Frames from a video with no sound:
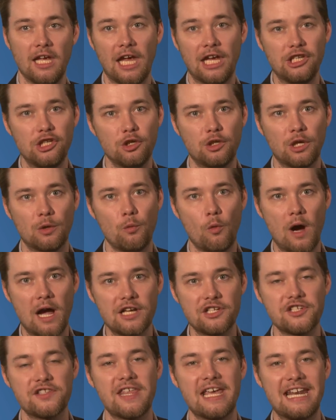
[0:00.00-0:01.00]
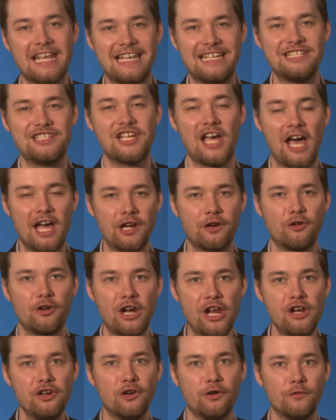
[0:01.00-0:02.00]
And you can watch that entire
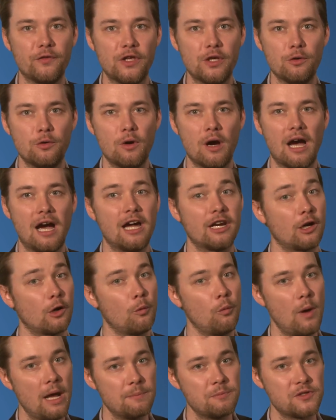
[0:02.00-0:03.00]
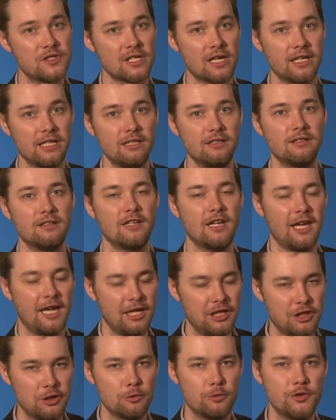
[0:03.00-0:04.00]
interview on our website
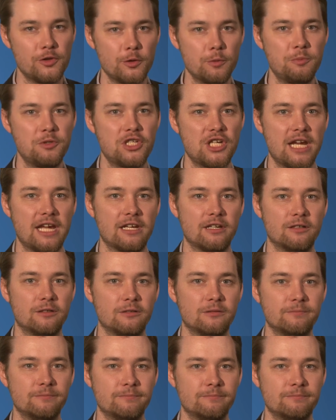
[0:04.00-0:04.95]
and YouTube channel.